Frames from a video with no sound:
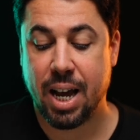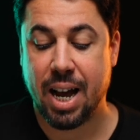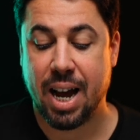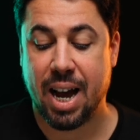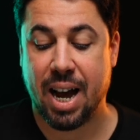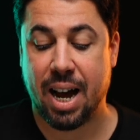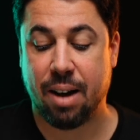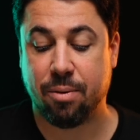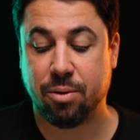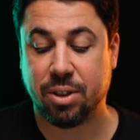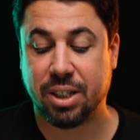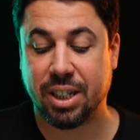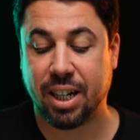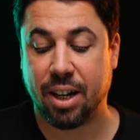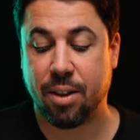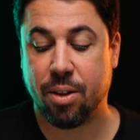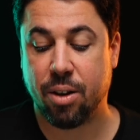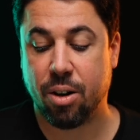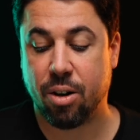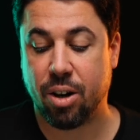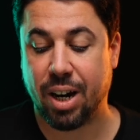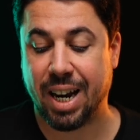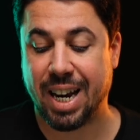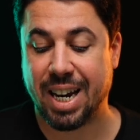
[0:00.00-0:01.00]
have
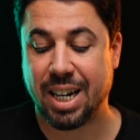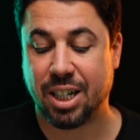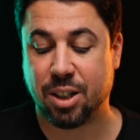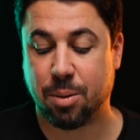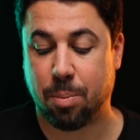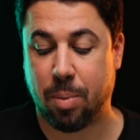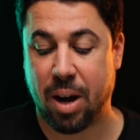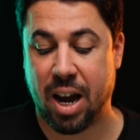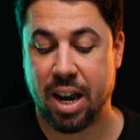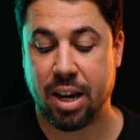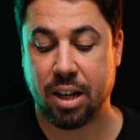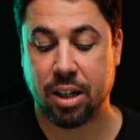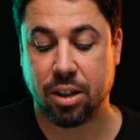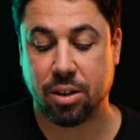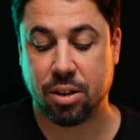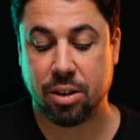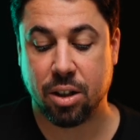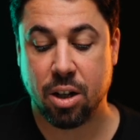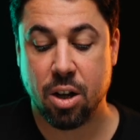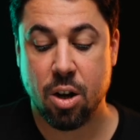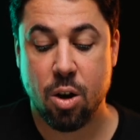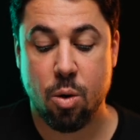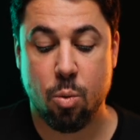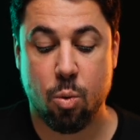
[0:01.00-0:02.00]
gender in Spanish.
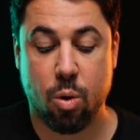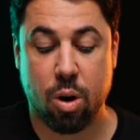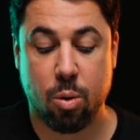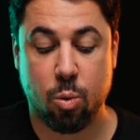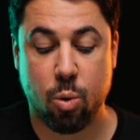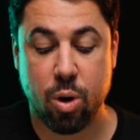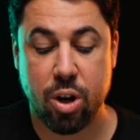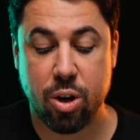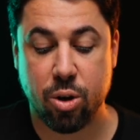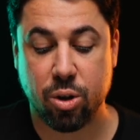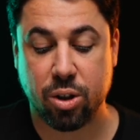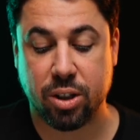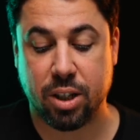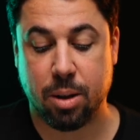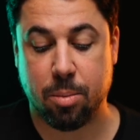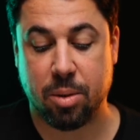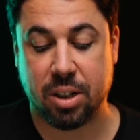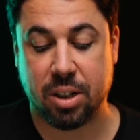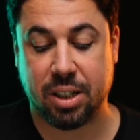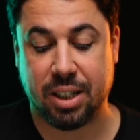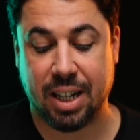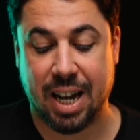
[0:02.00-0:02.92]
When we use them as